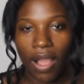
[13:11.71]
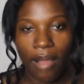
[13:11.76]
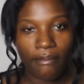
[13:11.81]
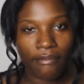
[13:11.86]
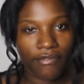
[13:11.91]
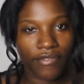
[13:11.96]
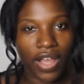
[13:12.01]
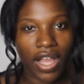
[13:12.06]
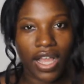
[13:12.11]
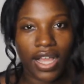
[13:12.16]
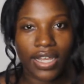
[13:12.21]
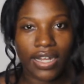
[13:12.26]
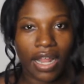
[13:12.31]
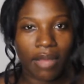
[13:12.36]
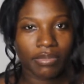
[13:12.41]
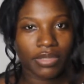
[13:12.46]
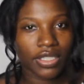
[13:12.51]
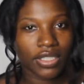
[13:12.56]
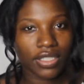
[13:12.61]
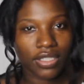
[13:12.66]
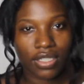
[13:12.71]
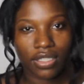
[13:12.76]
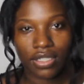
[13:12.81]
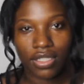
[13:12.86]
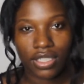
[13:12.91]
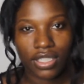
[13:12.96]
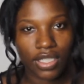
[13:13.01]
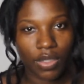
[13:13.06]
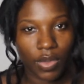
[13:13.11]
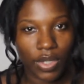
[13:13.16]
I'm fine. I'm just going
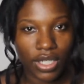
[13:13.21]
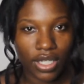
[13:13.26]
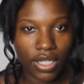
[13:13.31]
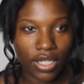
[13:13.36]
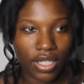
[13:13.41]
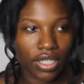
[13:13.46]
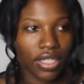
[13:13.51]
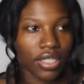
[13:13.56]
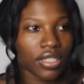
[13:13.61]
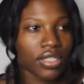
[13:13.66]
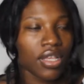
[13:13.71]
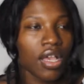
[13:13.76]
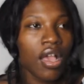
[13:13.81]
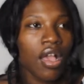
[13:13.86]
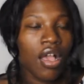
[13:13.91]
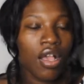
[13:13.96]
to see what it is.